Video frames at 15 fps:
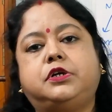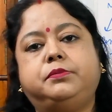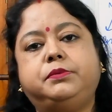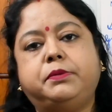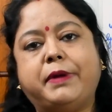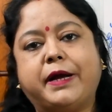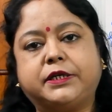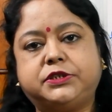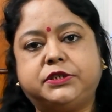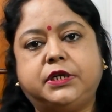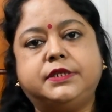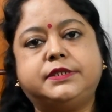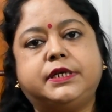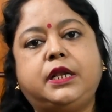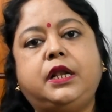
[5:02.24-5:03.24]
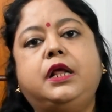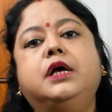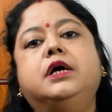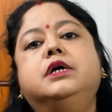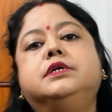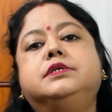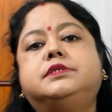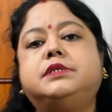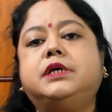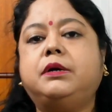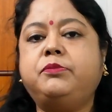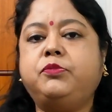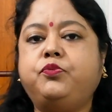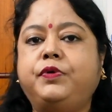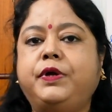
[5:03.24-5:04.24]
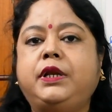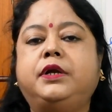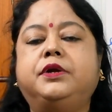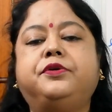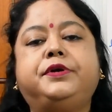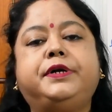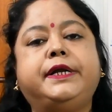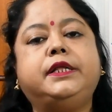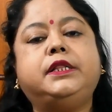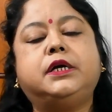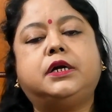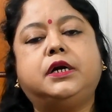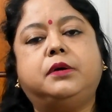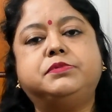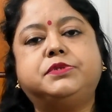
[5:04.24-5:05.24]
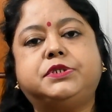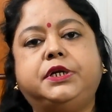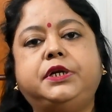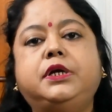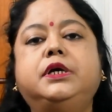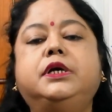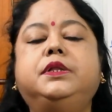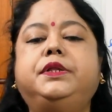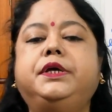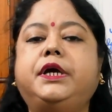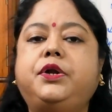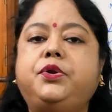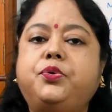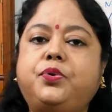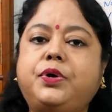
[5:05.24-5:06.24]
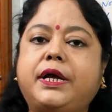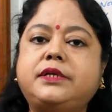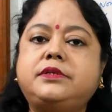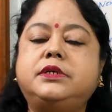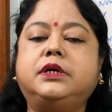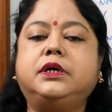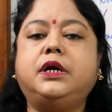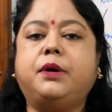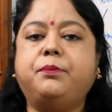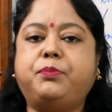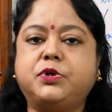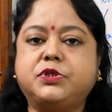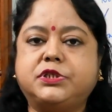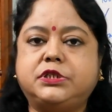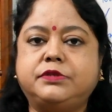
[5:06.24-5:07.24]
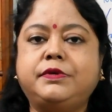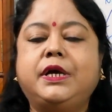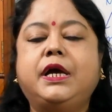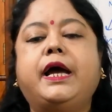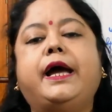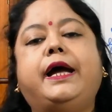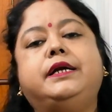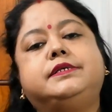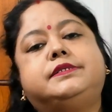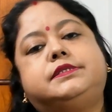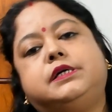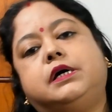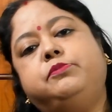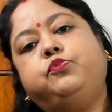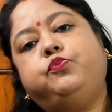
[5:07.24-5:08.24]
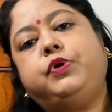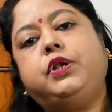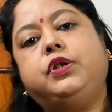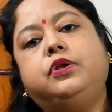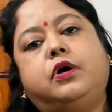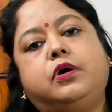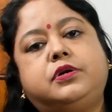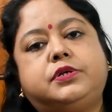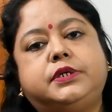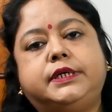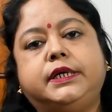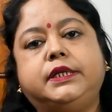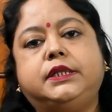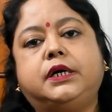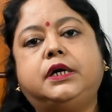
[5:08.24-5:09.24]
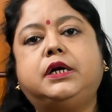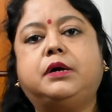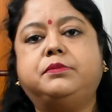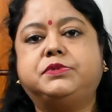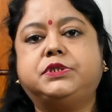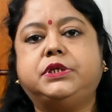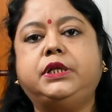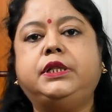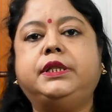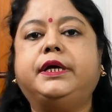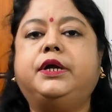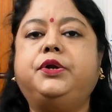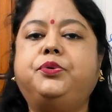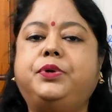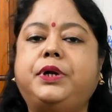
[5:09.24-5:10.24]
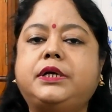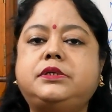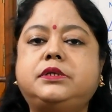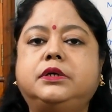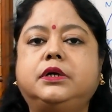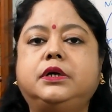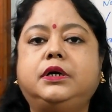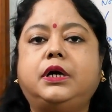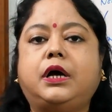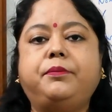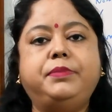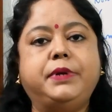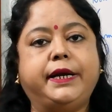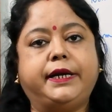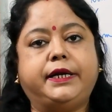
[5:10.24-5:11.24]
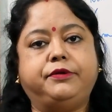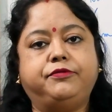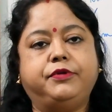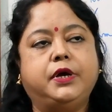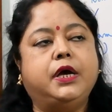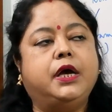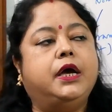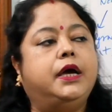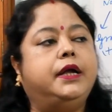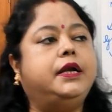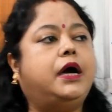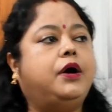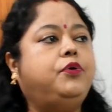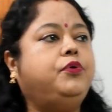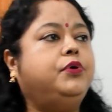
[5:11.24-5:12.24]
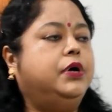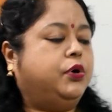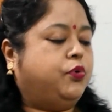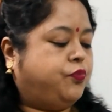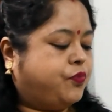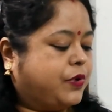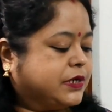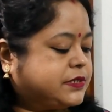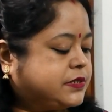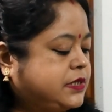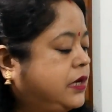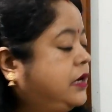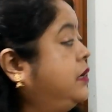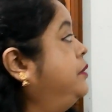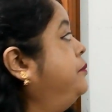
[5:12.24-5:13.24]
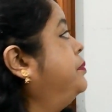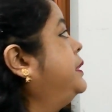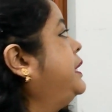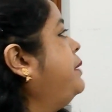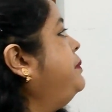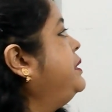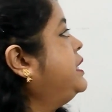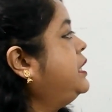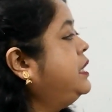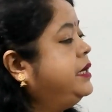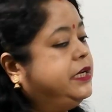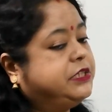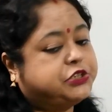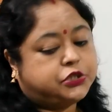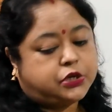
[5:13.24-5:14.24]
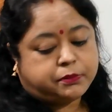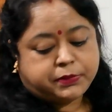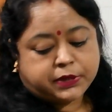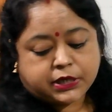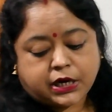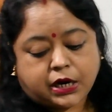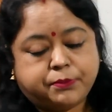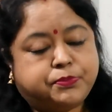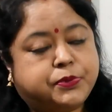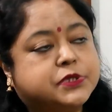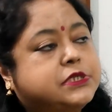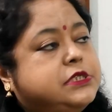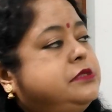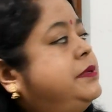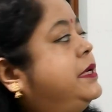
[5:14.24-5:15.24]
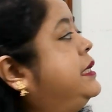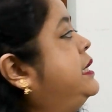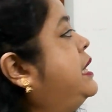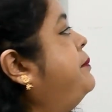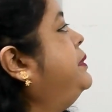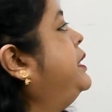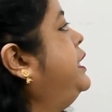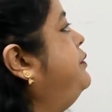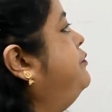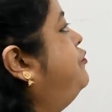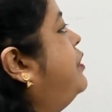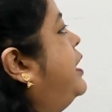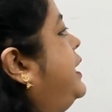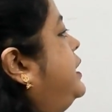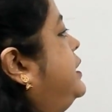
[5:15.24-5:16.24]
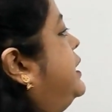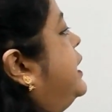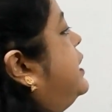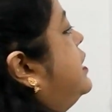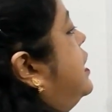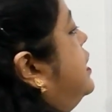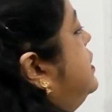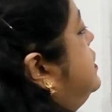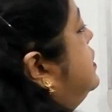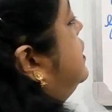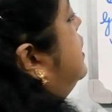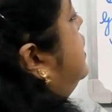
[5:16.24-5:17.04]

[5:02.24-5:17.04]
of the bacterial cell, some will retain the gram stain, they are known as gram positive, and some will not retain the gram stain, they are known as gram negative. Now what's the chemical nature of the gram positive and gram negative? Why they can't